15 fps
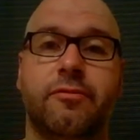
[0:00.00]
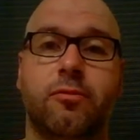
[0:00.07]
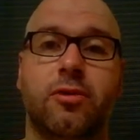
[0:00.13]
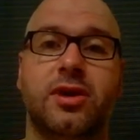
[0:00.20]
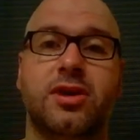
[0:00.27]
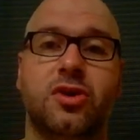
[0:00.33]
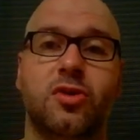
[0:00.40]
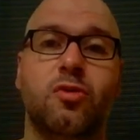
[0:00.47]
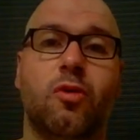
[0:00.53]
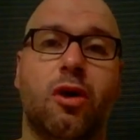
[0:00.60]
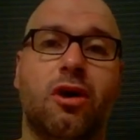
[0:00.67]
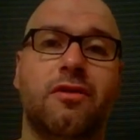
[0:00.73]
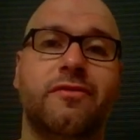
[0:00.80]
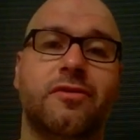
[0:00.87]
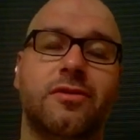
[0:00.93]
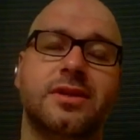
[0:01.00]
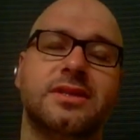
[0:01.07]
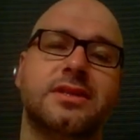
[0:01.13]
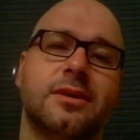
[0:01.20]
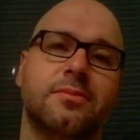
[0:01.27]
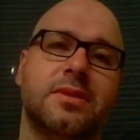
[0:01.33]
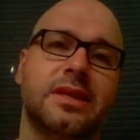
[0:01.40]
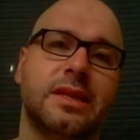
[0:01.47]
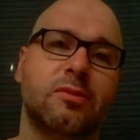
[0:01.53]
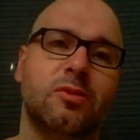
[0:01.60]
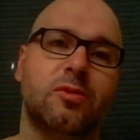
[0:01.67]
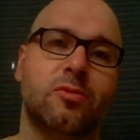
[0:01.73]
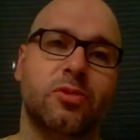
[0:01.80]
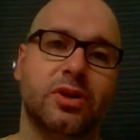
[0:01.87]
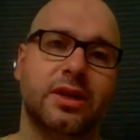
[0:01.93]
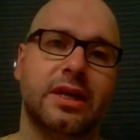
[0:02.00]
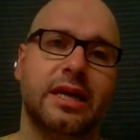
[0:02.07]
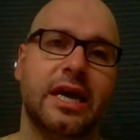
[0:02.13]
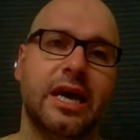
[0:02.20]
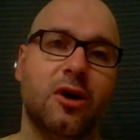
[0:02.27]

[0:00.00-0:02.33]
what you offer is something that would really